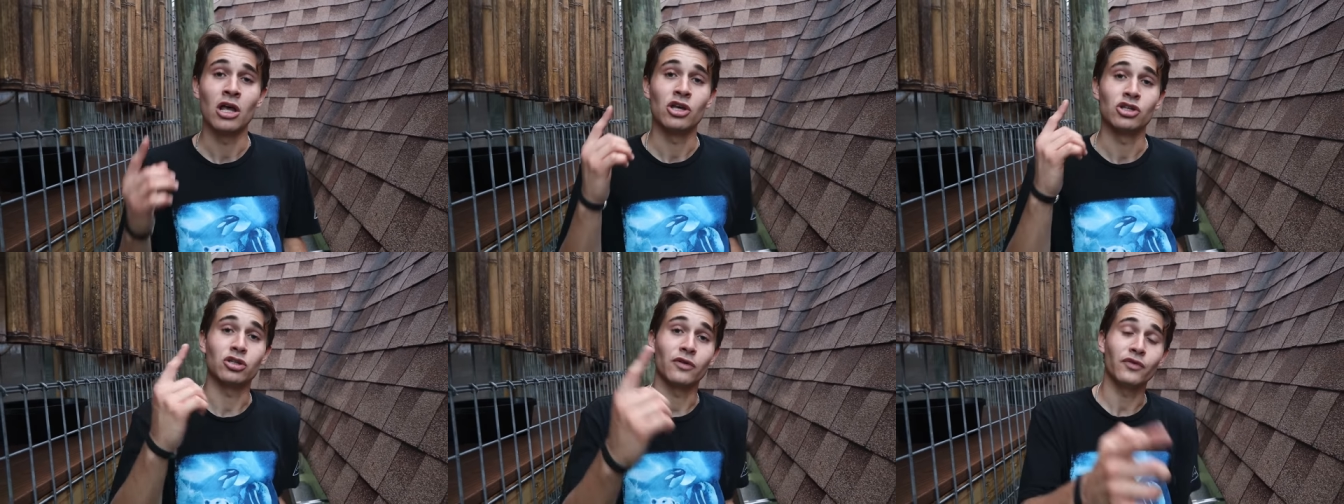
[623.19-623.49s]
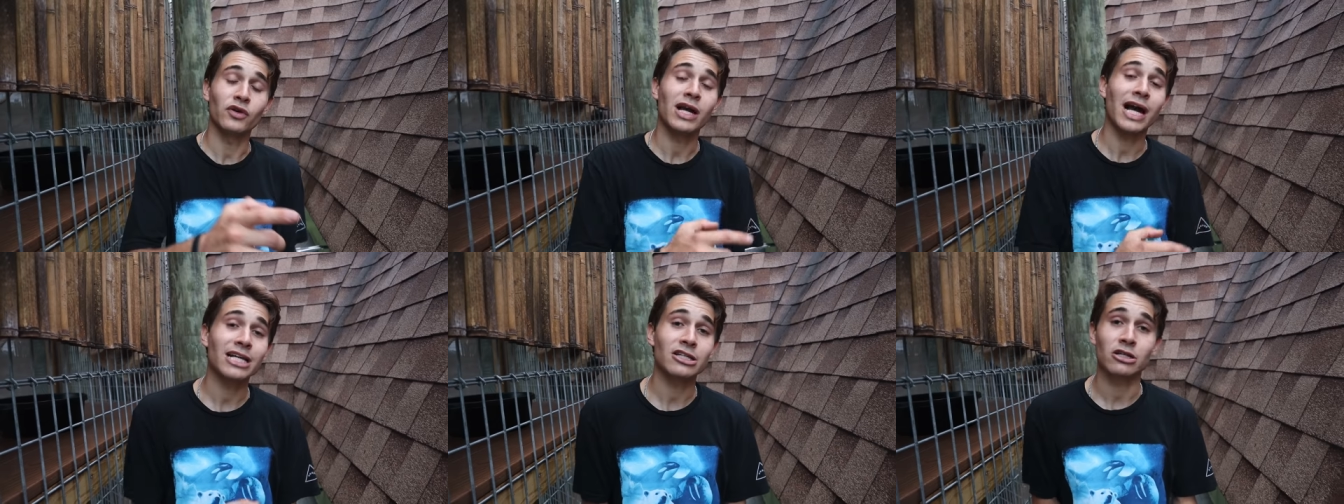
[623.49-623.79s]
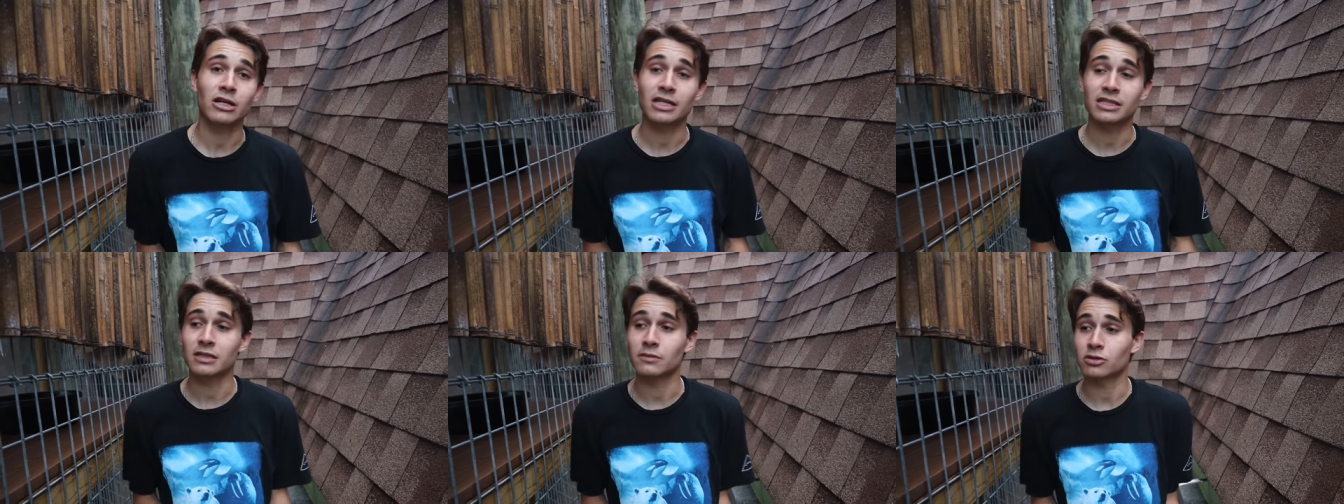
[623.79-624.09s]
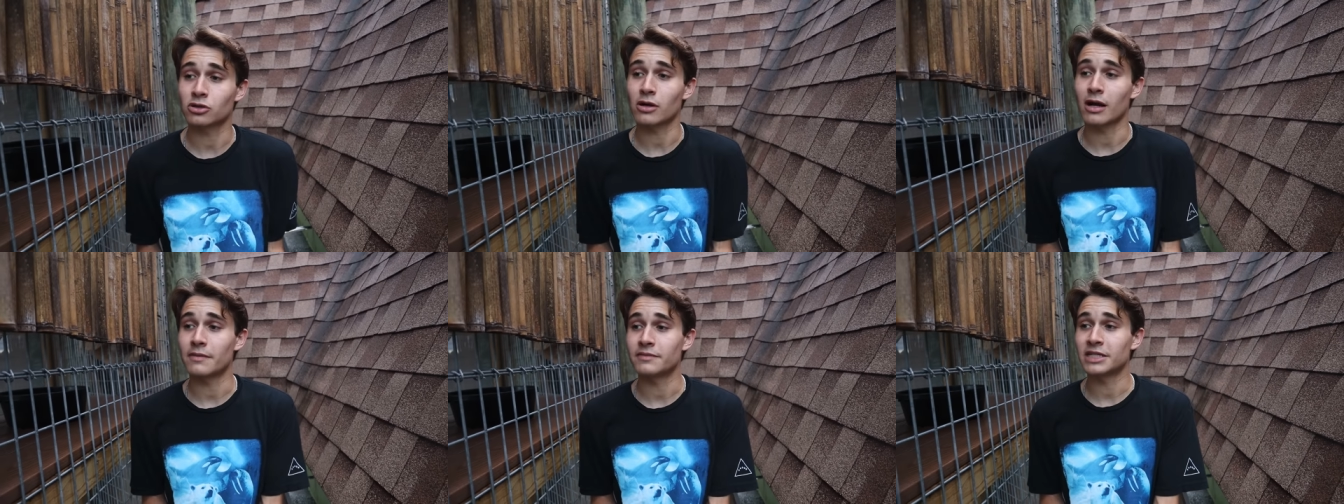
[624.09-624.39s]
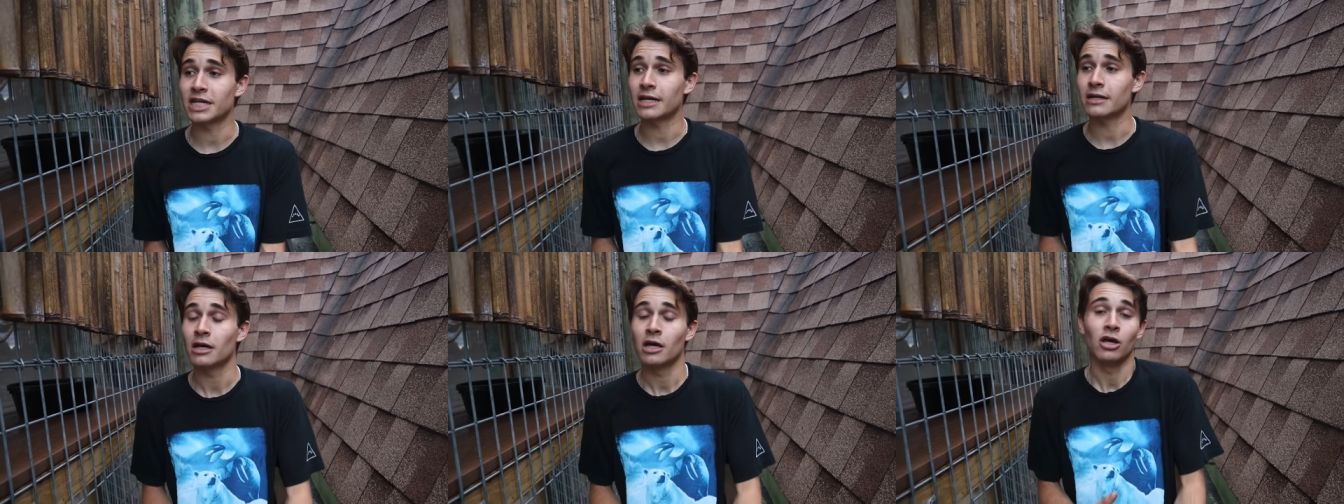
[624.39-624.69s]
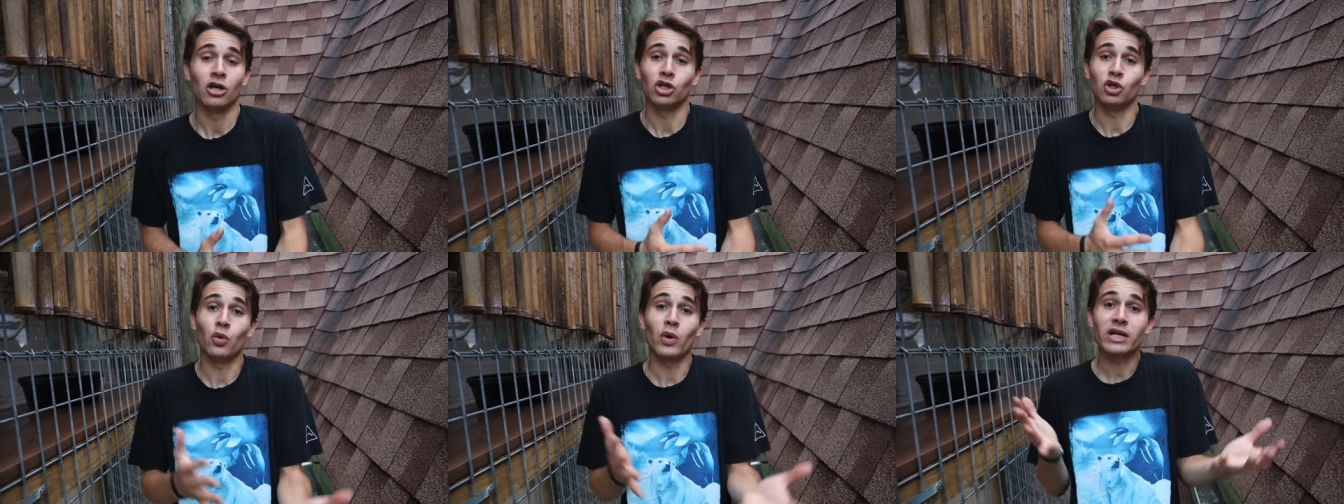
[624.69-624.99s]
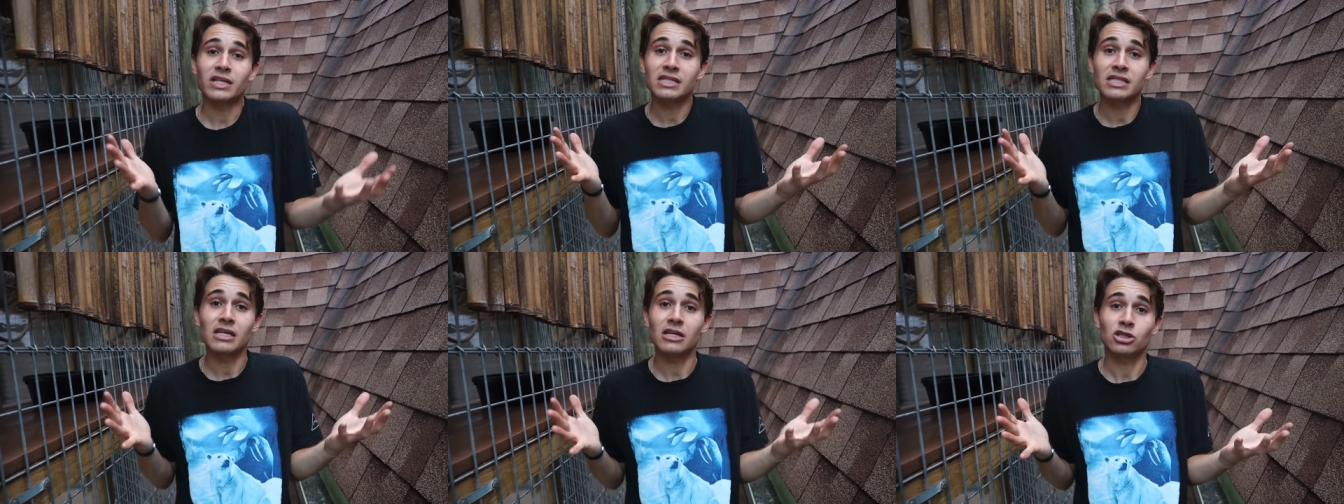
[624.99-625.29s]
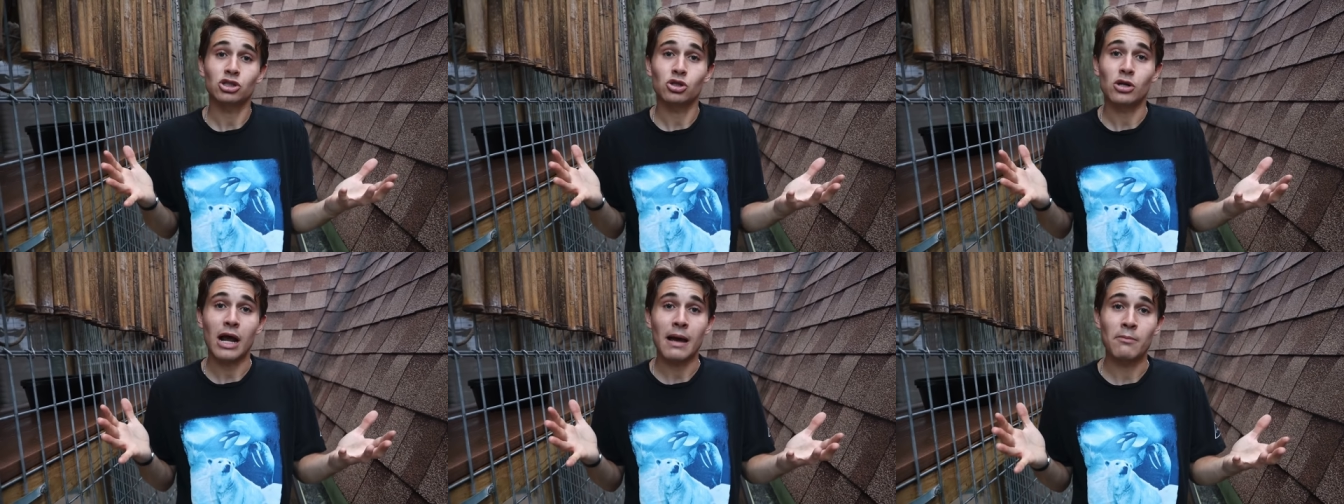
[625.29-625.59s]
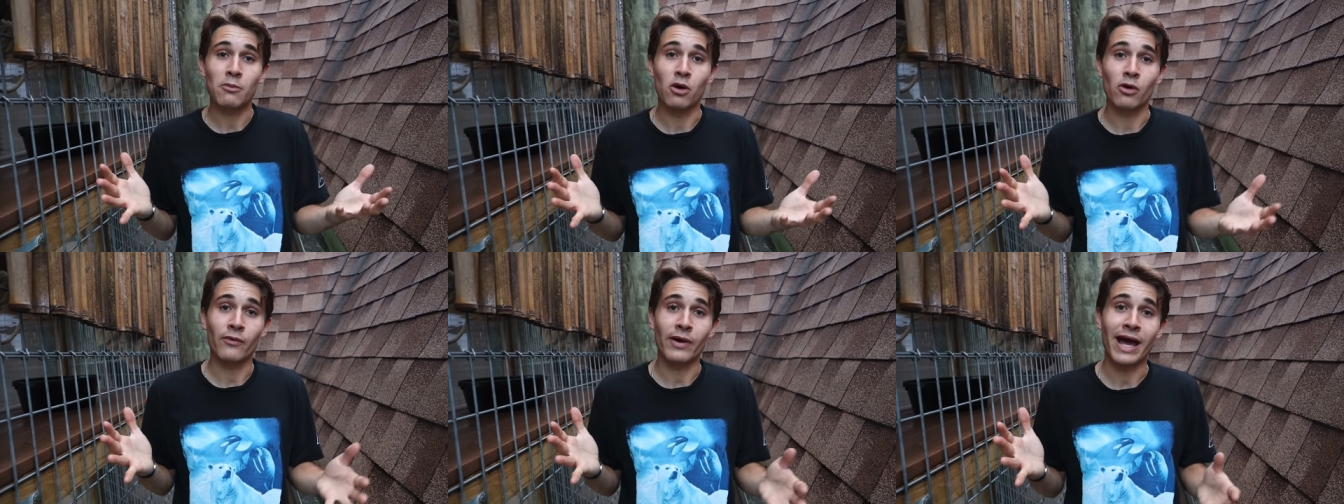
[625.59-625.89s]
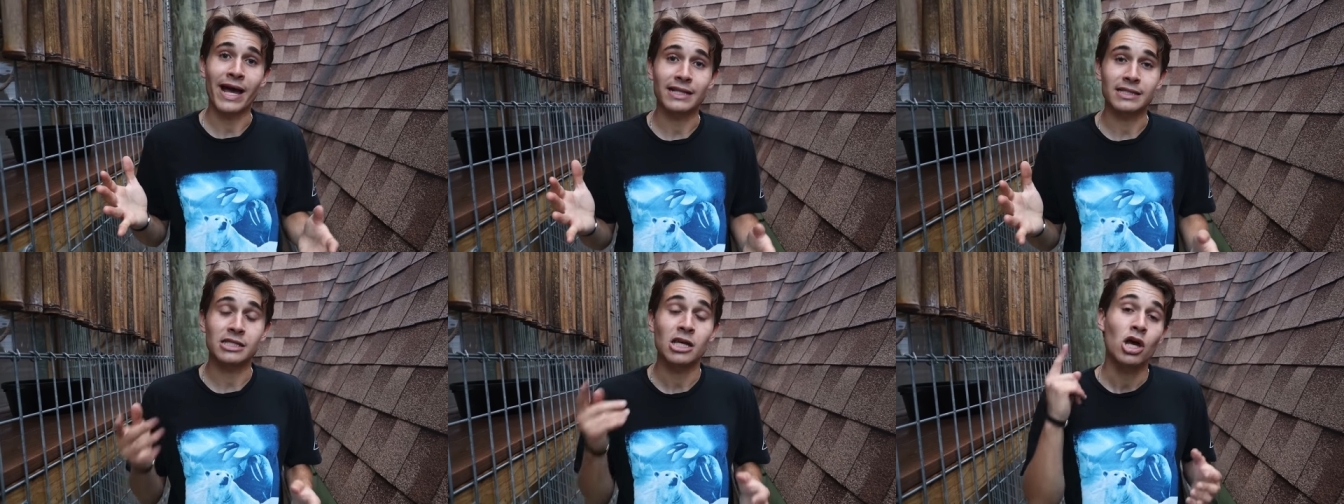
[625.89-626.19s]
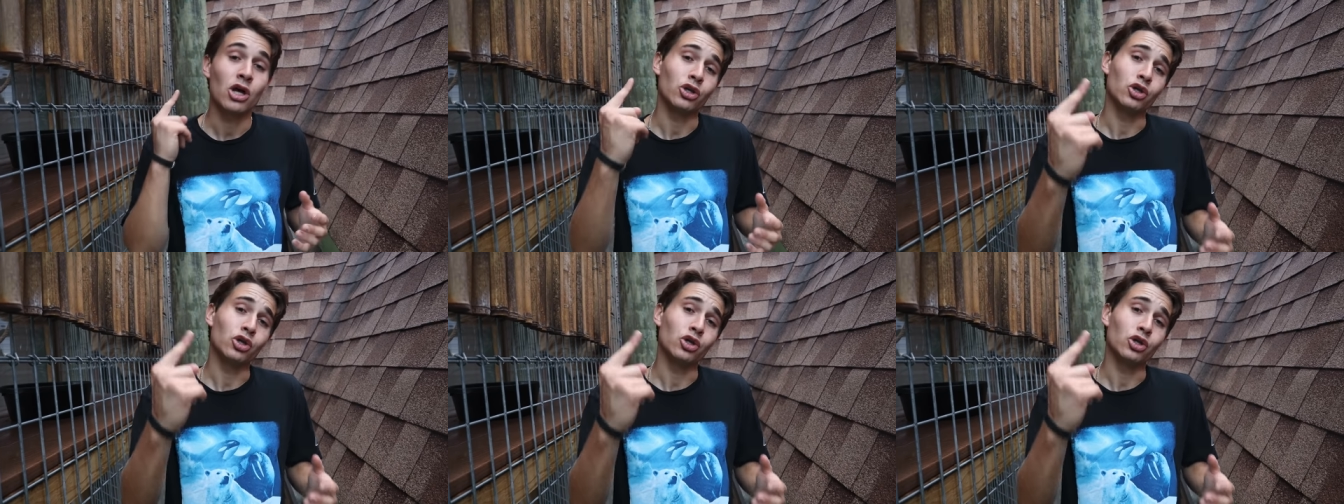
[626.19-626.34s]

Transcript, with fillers: So if you guys are not subscribed yet, you wanna see us trap more rats,